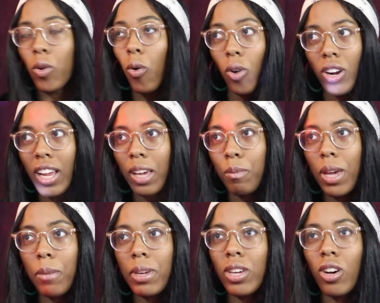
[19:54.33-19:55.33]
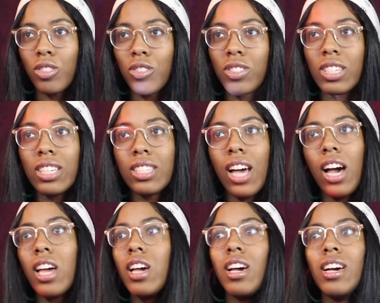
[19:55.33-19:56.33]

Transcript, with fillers: or like maybe he also sees that